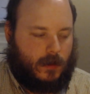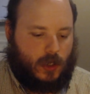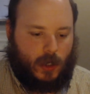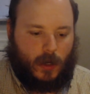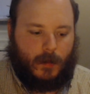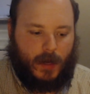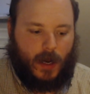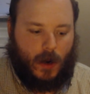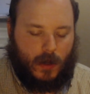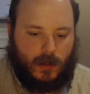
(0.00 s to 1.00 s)
sugar, but it
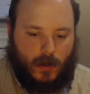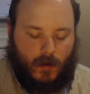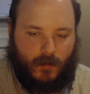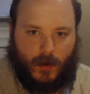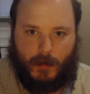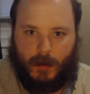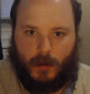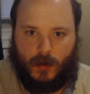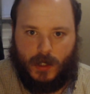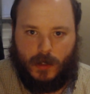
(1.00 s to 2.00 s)
can also ferment
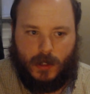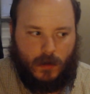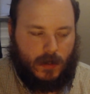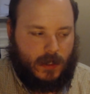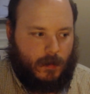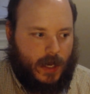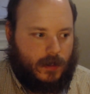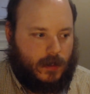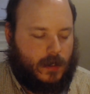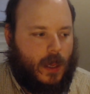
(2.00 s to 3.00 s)
protein too in some
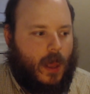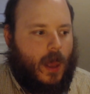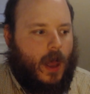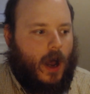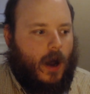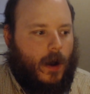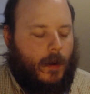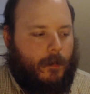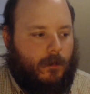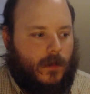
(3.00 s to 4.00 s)
cases.
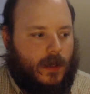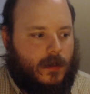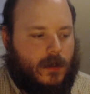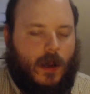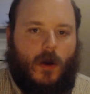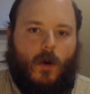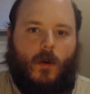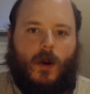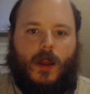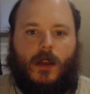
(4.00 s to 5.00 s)

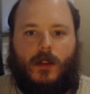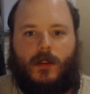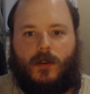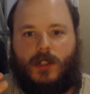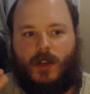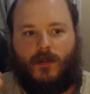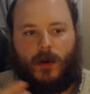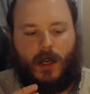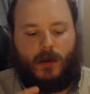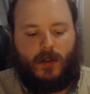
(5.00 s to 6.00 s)
So there's
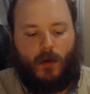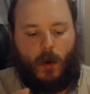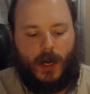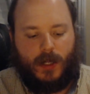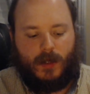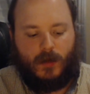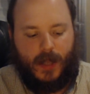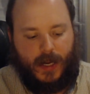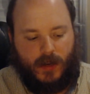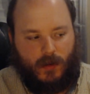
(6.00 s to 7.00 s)
different, you know, different organisms
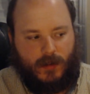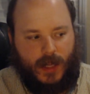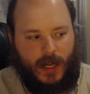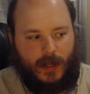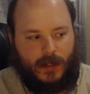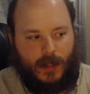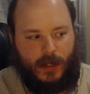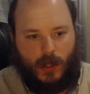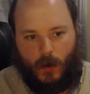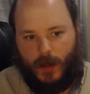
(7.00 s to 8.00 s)
like different things, and they
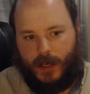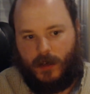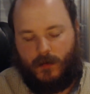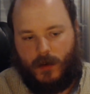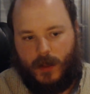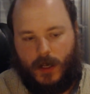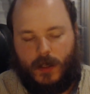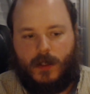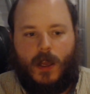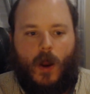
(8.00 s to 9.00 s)
don't like different
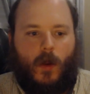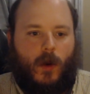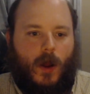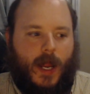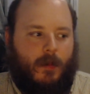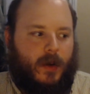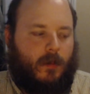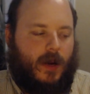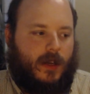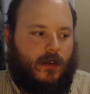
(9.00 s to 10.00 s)
things, or they're unable to
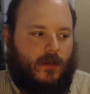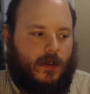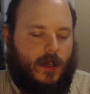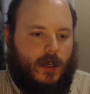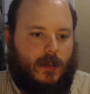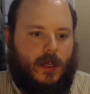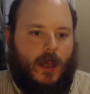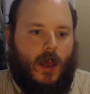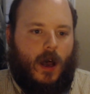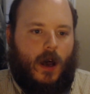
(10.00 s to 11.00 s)
break different things.
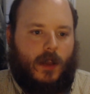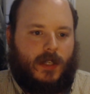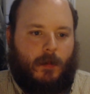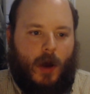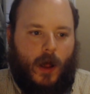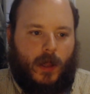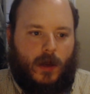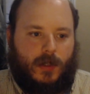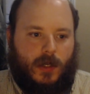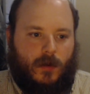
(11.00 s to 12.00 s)
It's like
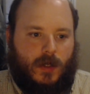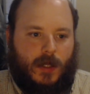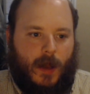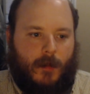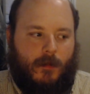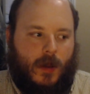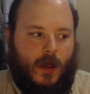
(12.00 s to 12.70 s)
polyols, you know, some